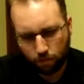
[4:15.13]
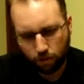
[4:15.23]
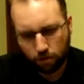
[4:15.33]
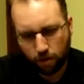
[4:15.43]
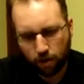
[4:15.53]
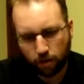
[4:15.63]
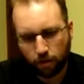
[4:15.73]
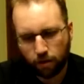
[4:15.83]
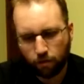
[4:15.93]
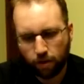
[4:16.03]
he's trying
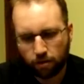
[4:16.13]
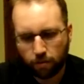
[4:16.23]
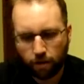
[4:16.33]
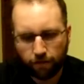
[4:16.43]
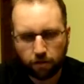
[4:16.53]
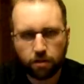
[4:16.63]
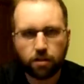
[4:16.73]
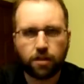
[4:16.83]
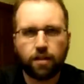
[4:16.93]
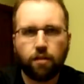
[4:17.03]
to raise some money for his
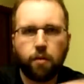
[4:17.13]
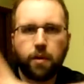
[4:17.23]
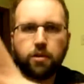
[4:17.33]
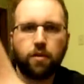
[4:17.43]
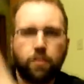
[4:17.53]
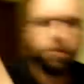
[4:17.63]
set. Let me make sure this